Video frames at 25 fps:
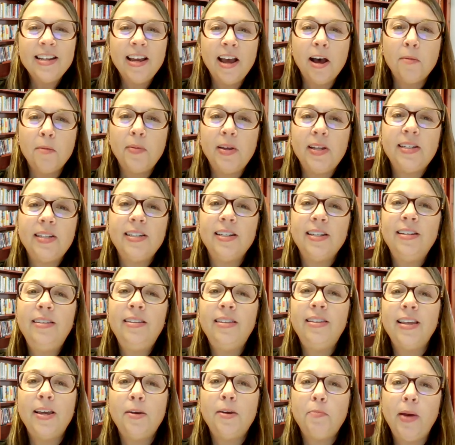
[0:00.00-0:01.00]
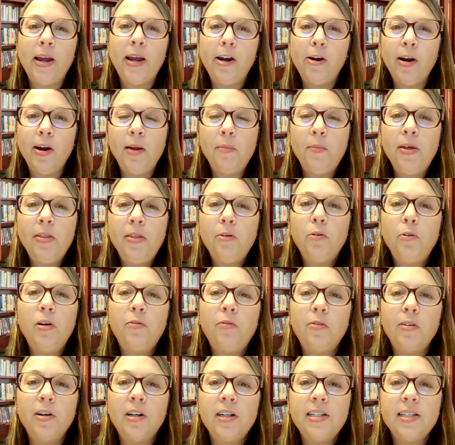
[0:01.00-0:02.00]
commented that my grandmother
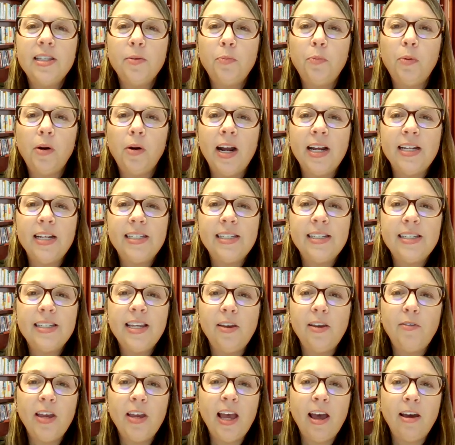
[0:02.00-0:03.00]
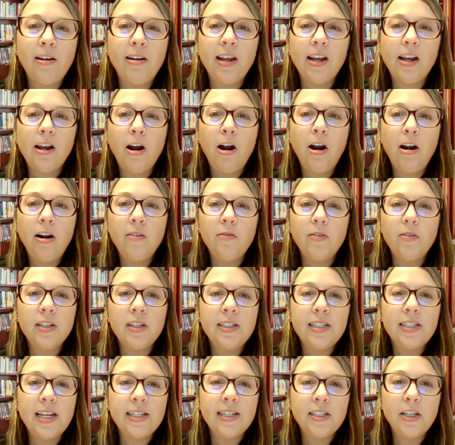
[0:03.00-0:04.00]
referred to the prizes giving out at
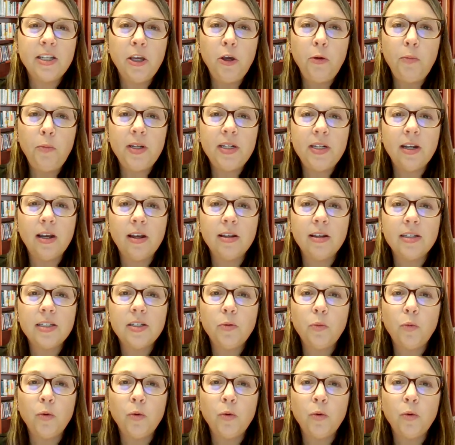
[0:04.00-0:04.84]
carnivals as Kewpie dolls.